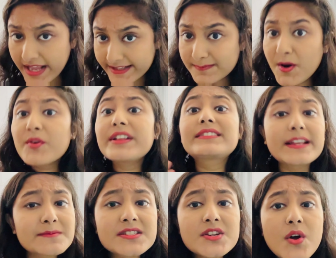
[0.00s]
exploring thrift
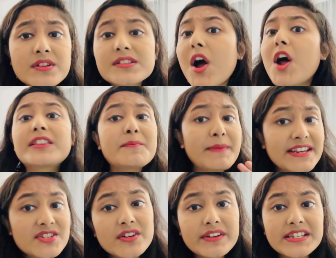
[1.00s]
stores or the major
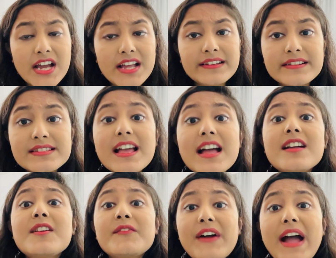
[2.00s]
retailers.
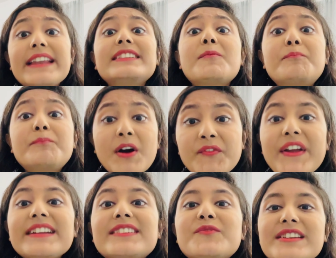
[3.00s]
Finding the
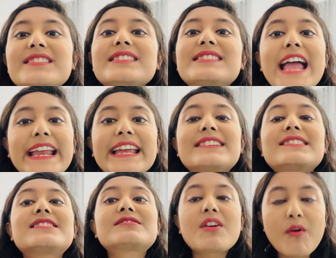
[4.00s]
perfect winter jacket
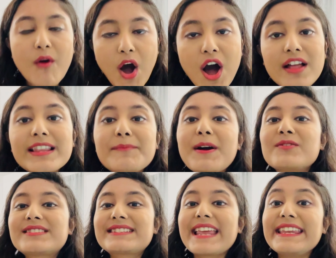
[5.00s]
is all about
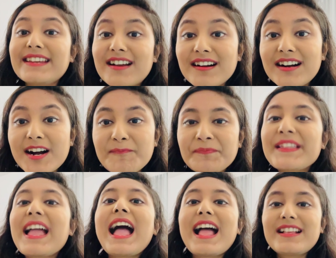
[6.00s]
staying calm,
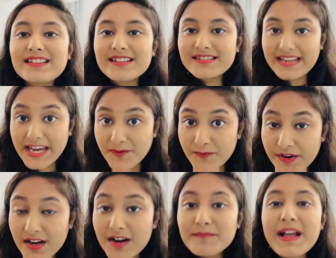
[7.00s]
staying
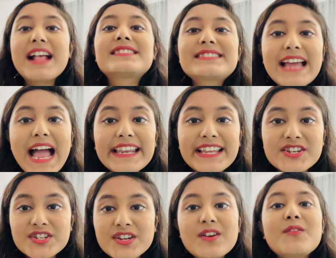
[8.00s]
warm and
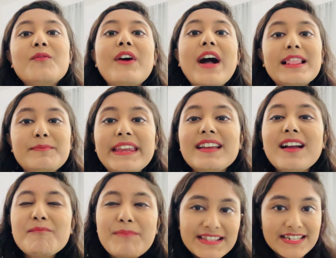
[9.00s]
stylish while being a
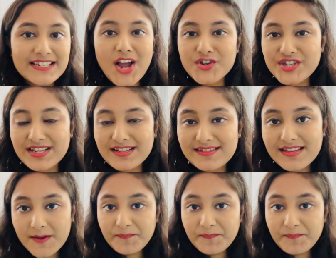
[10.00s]
budget conscious.